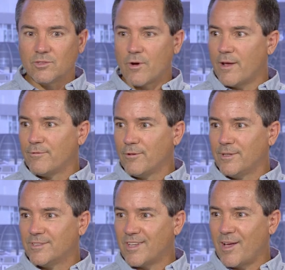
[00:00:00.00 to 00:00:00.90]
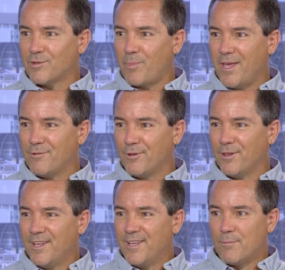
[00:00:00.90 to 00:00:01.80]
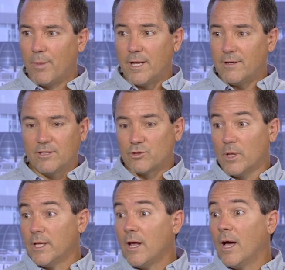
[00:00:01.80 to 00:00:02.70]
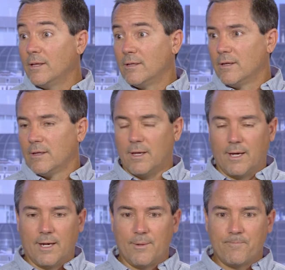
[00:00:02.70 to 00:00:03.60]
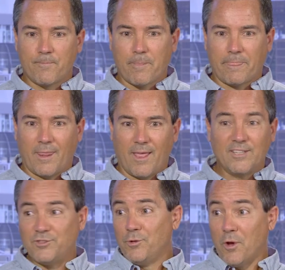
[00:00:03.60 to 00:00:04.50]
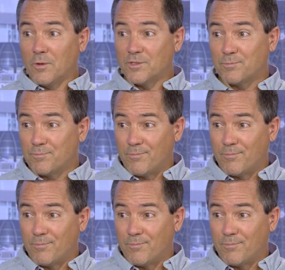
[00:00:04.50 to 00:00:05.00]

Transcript: dreadful and sounds painful, but it's really not. As you know, it's